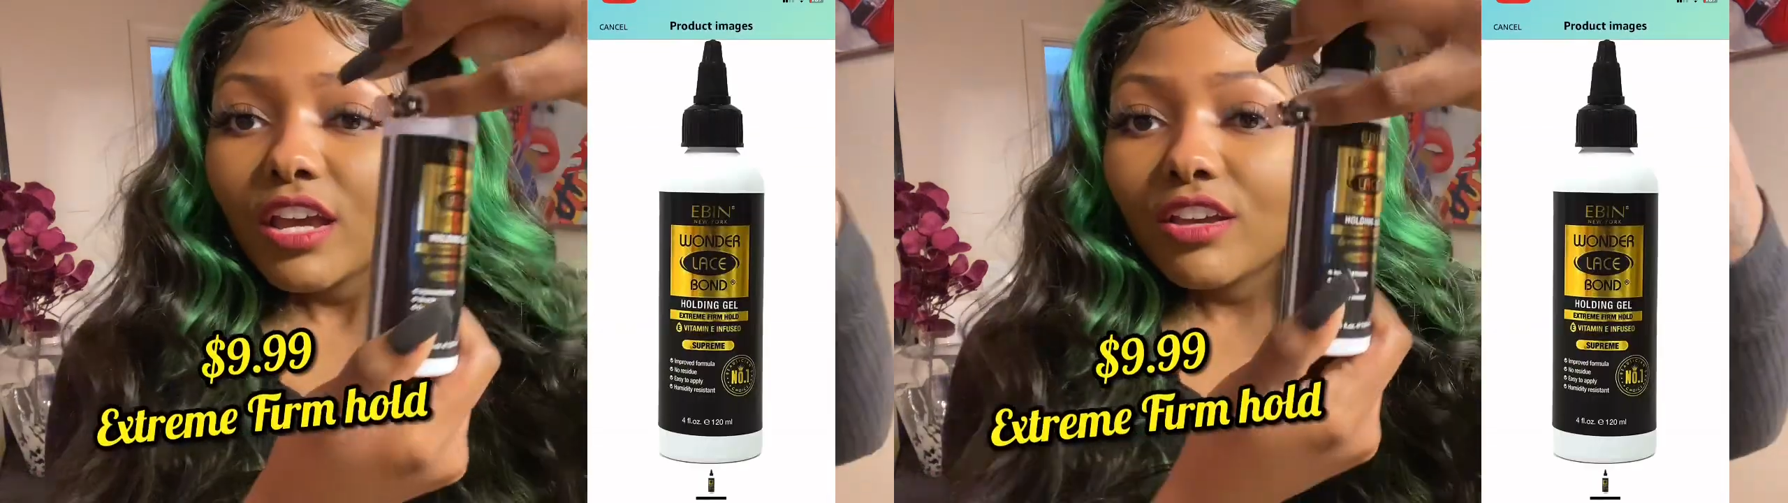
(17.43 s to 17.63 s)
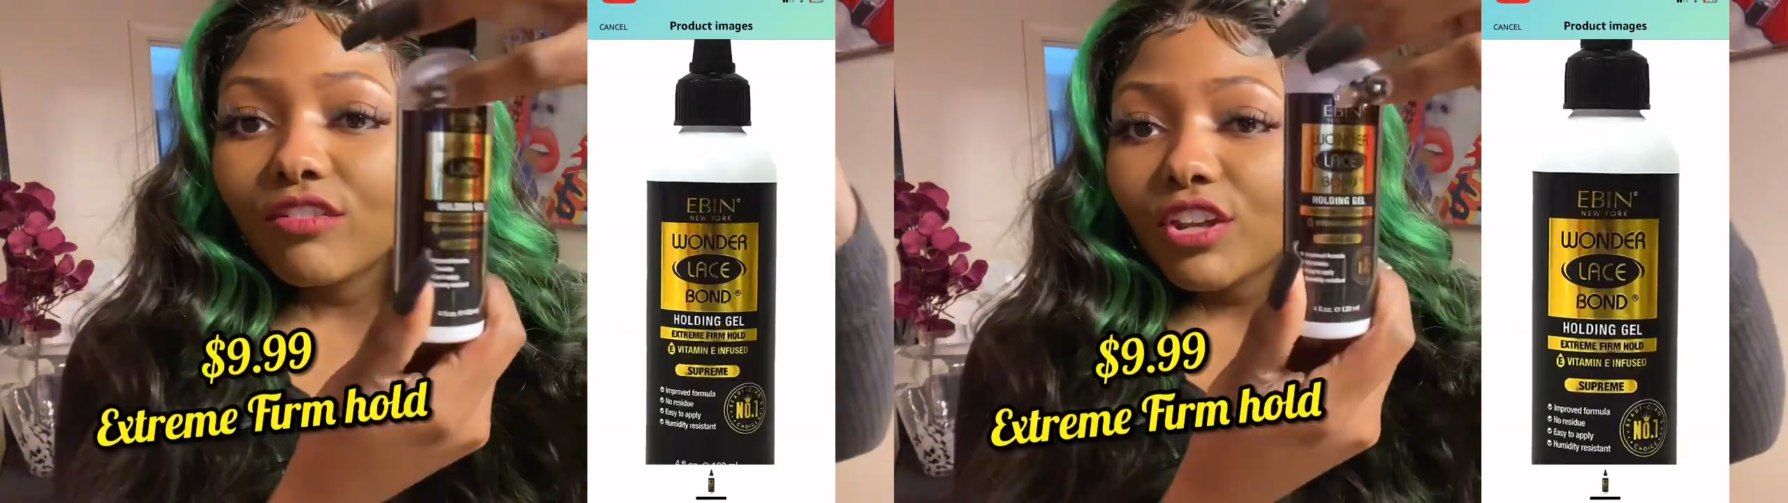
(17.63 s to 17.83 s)

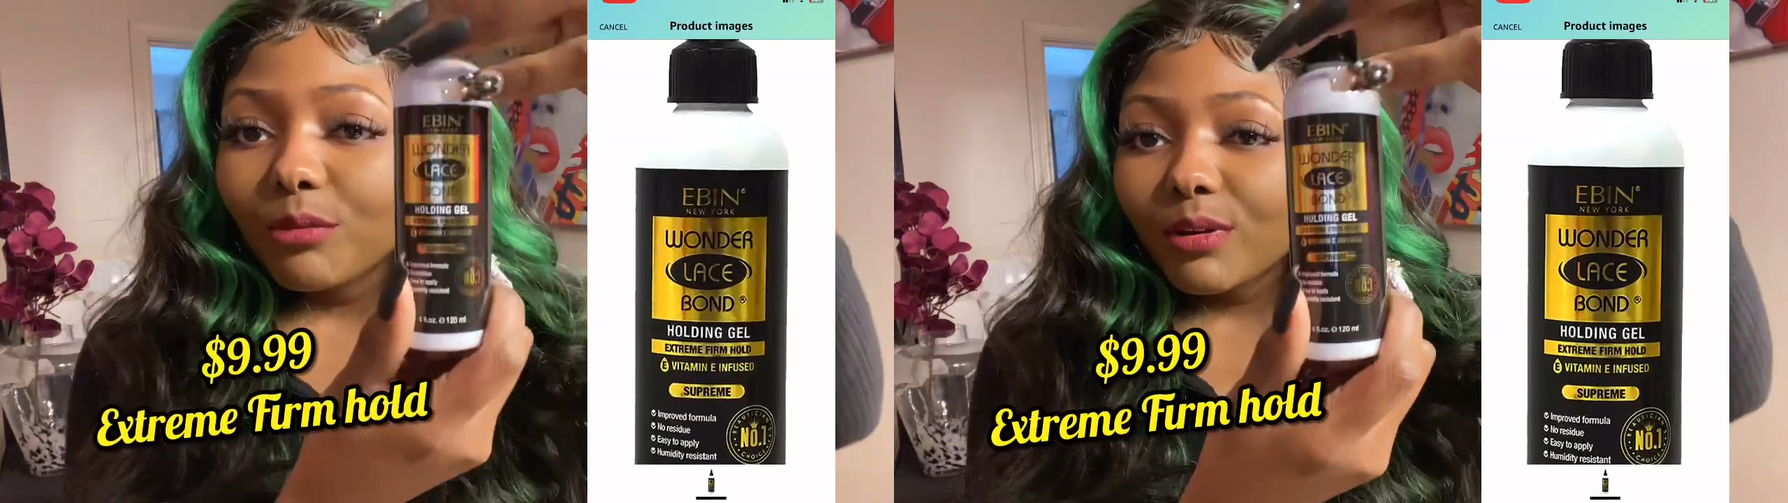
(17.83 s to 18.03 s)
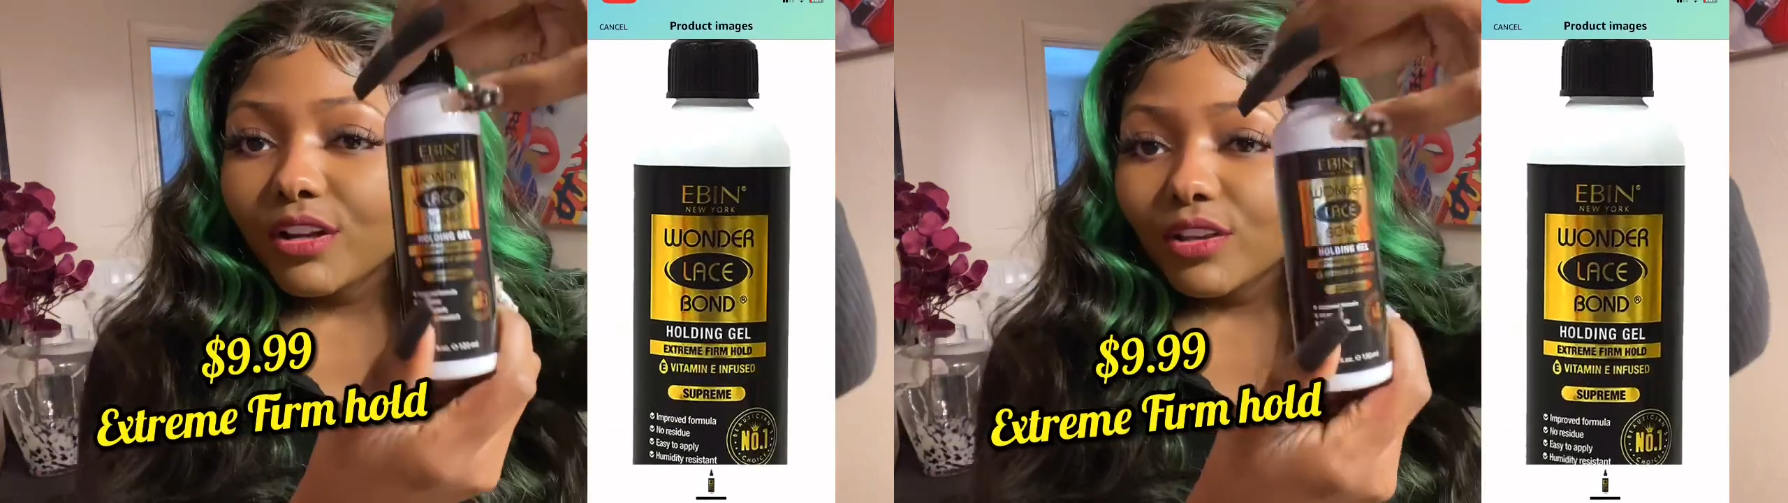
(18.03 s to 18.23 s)
If
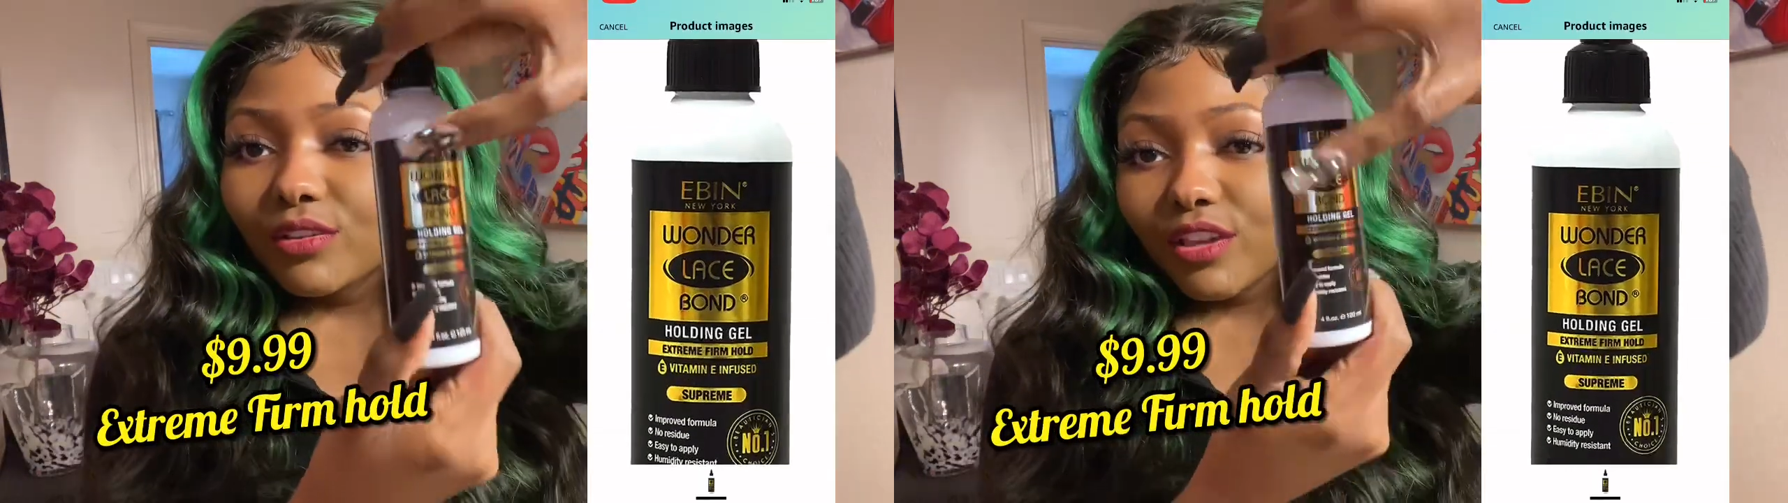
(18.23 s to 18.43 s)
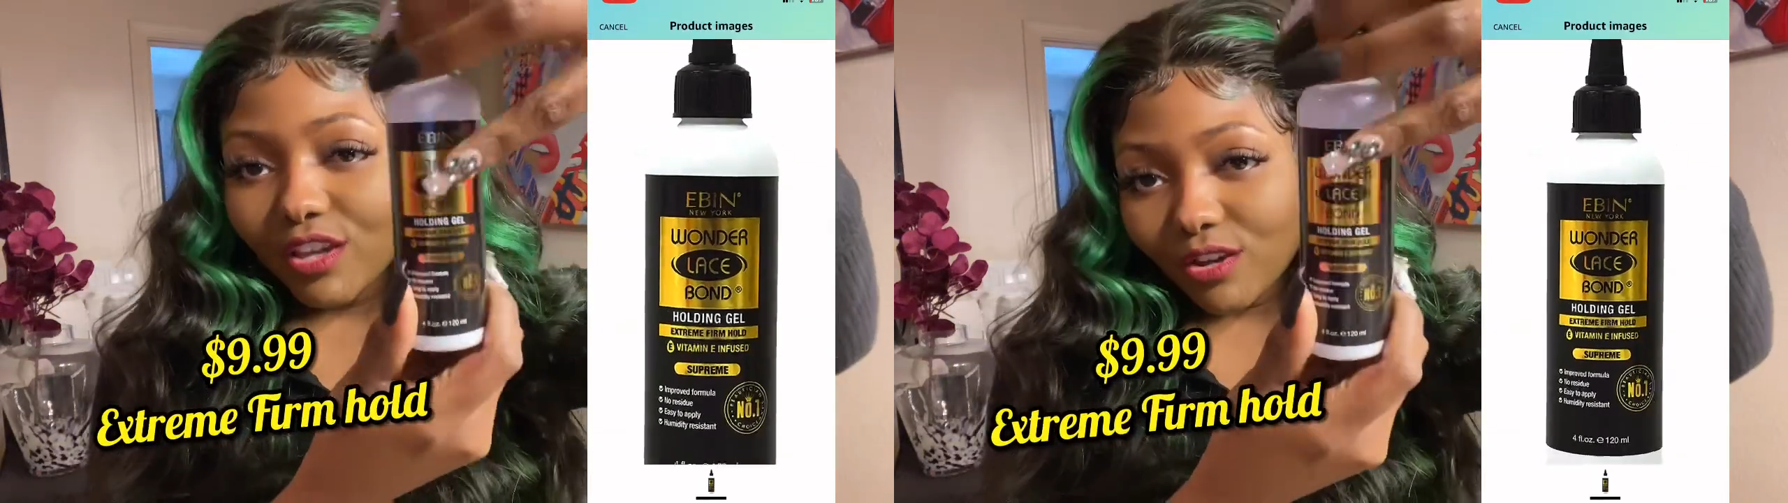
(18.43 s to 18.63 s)

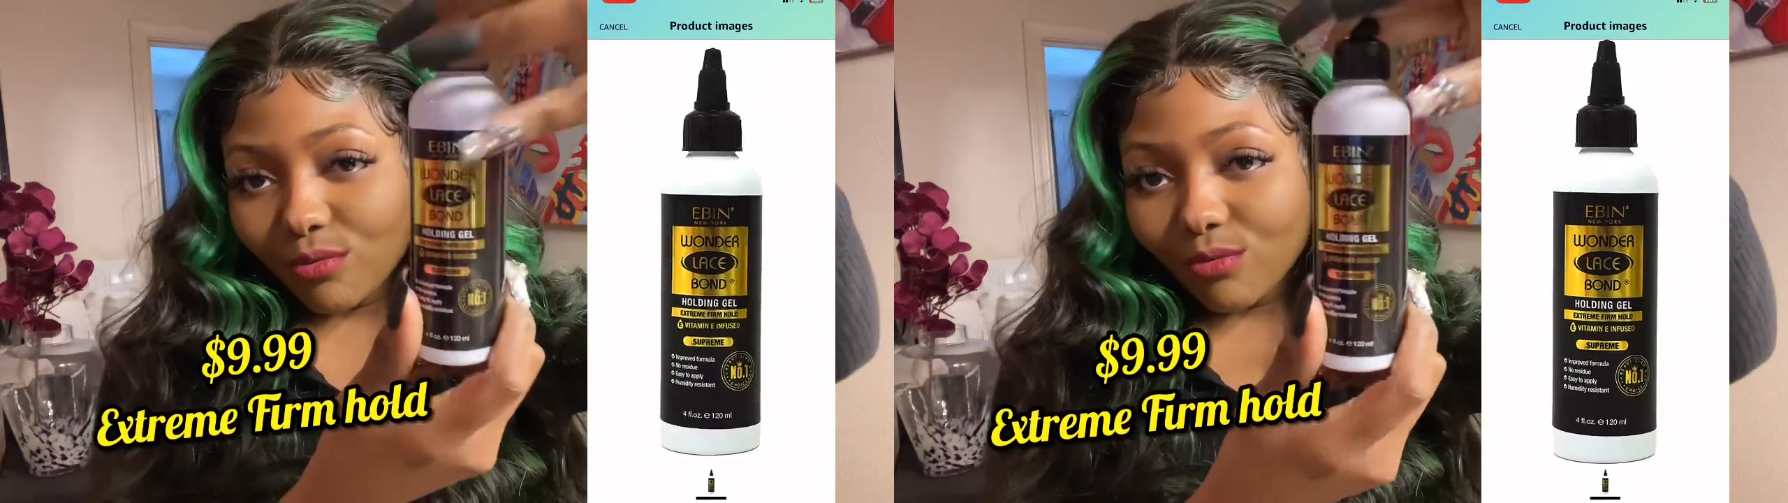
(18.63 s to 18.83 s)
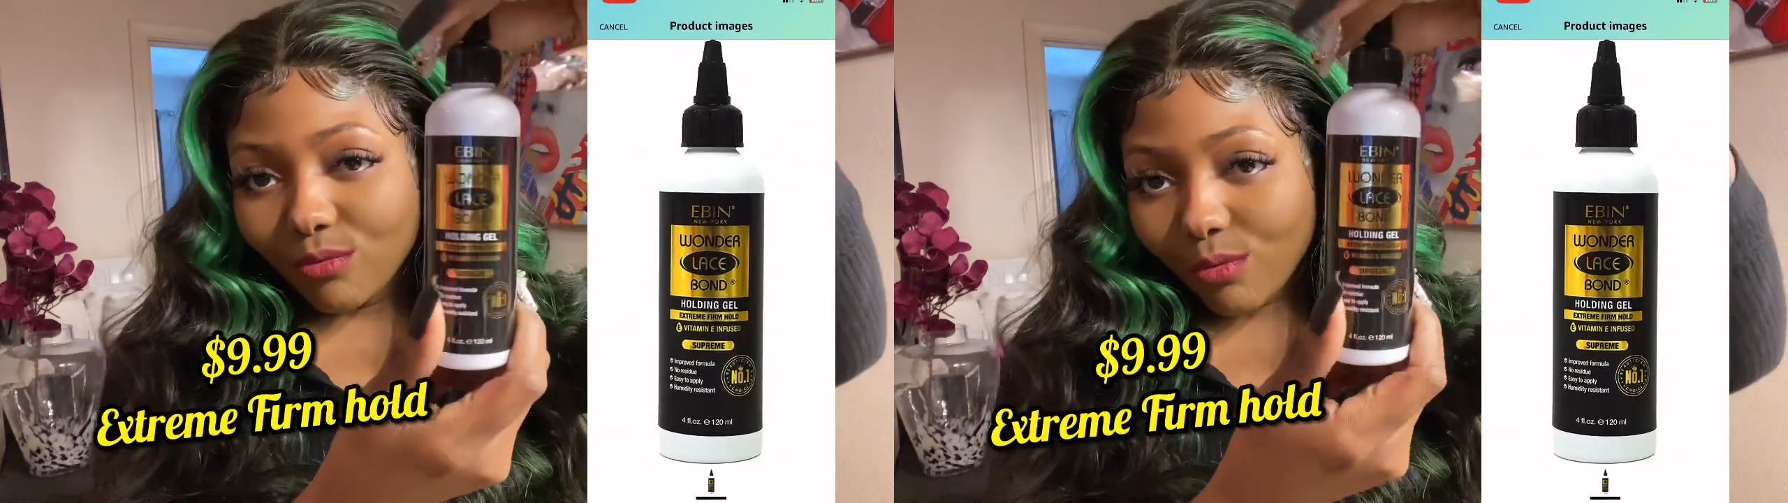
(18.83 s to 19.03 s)
anybody's like
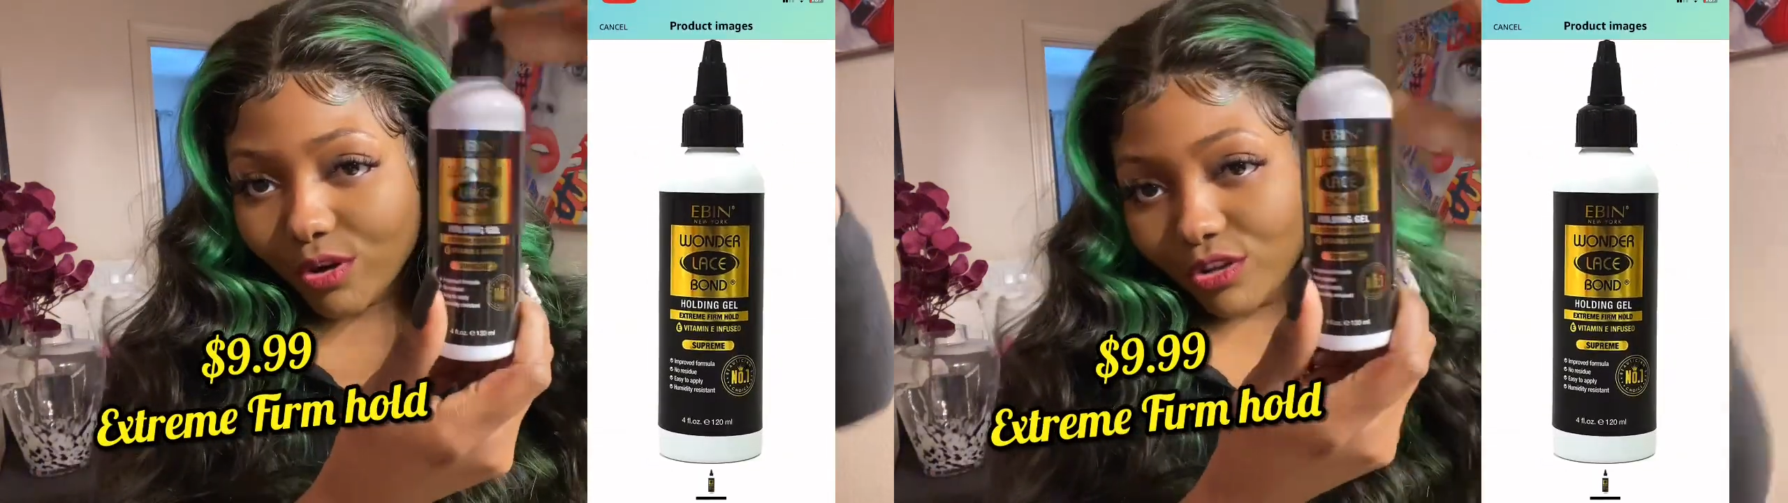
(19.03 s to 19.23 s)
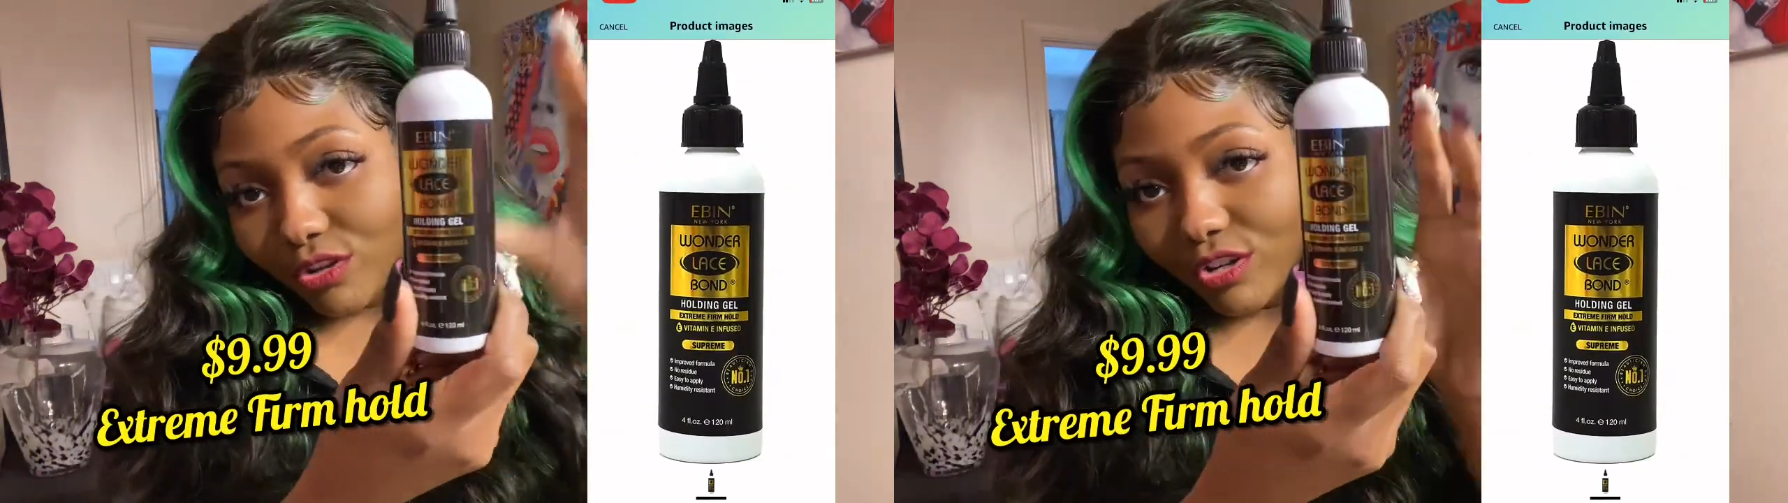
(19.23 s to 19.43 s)

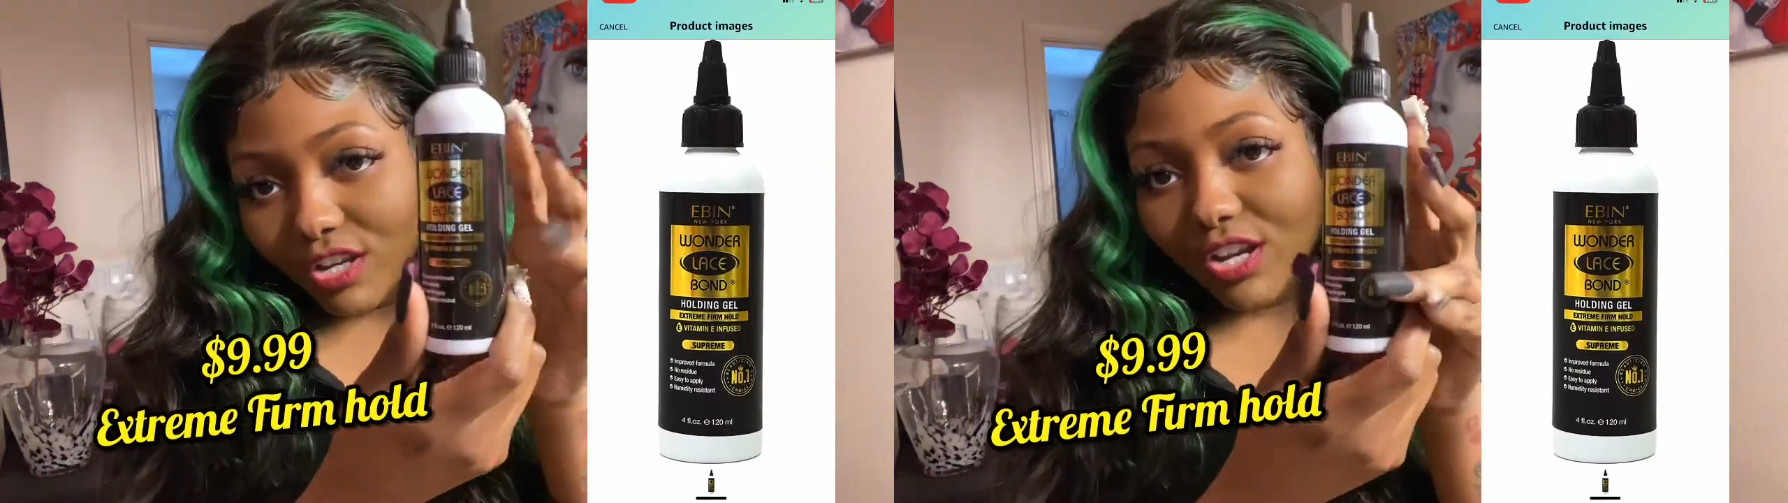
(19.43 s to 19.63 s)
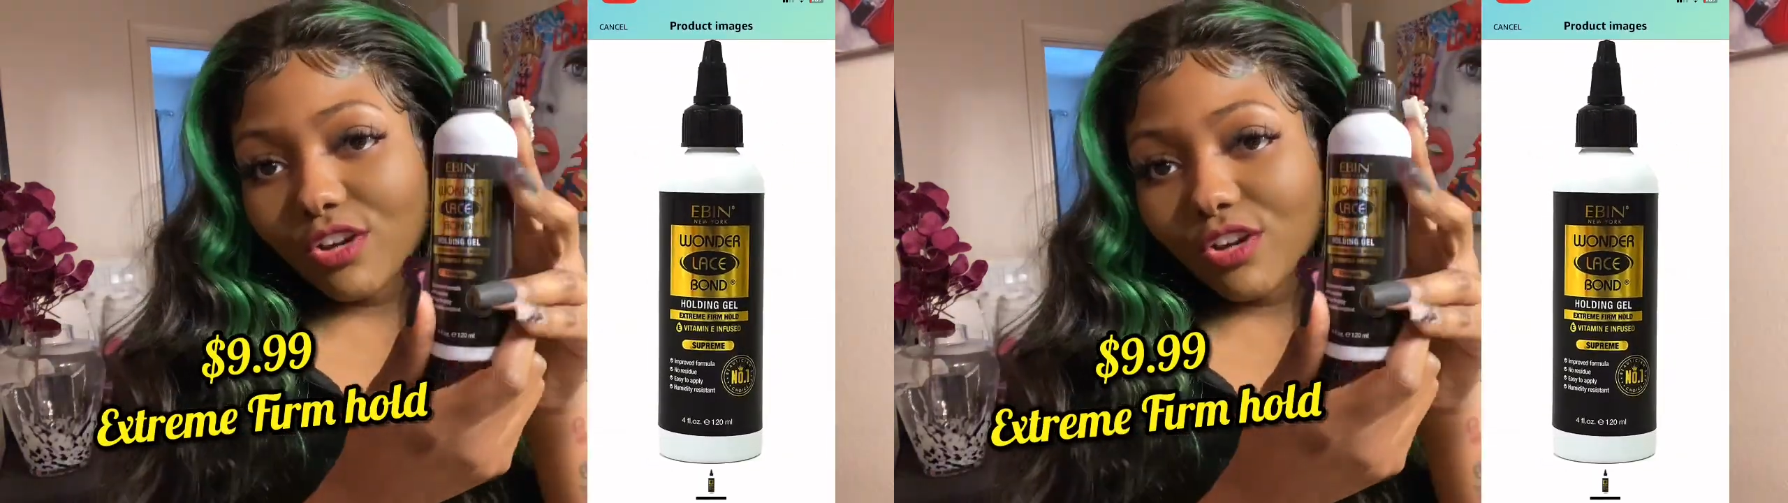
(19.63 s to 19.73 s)
wondering